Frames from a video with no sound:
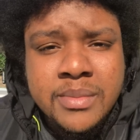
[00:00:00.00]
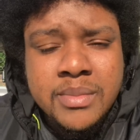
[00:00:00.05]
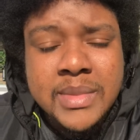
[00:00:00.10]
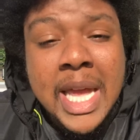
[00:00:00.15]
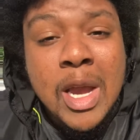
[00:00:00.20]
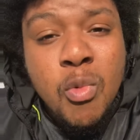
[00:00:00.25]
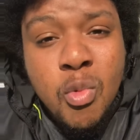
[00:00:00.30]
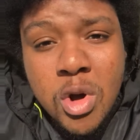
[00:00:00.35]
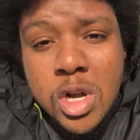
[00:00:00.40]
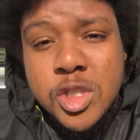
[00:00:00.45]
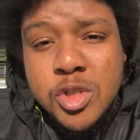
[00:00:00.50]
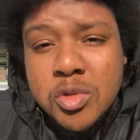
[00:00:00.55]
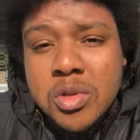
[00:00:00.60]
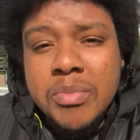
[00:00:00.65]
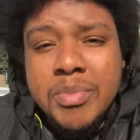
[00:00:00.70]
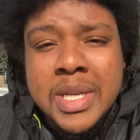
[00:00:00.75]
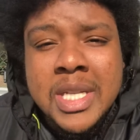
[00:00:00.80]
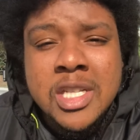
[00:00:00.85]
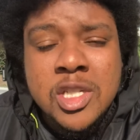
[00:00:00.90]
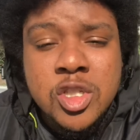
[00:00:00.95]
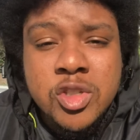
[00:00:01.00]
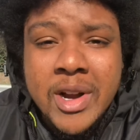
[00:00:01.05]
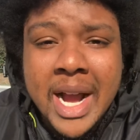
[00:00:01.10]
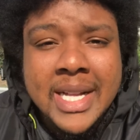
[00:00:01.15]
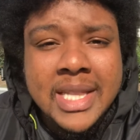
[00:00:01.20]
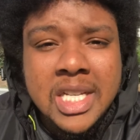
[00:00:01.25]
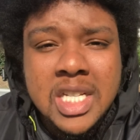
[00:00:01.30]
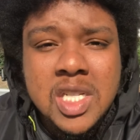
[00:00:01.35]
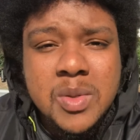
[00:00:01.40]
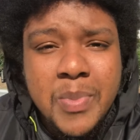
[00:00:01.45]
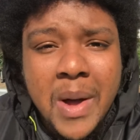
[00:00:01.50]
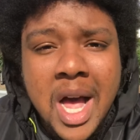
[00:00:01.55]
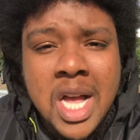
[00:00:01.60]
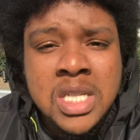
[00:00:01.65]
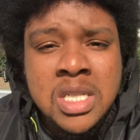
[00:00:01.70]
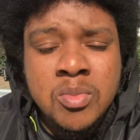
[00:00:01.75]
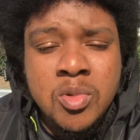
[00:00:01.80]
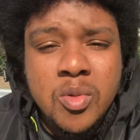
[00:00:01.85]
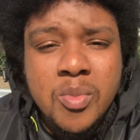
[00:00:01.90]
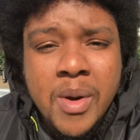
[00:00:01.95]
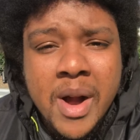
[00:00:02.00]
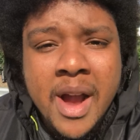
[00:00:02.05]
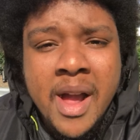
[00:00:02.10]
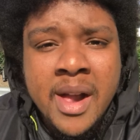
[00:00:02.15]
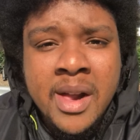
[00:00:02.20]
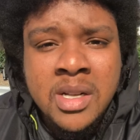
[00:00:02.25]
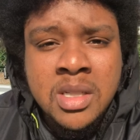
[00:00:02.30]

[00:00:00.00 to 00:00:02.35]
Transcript: They want you to be distracted as possible, bruh.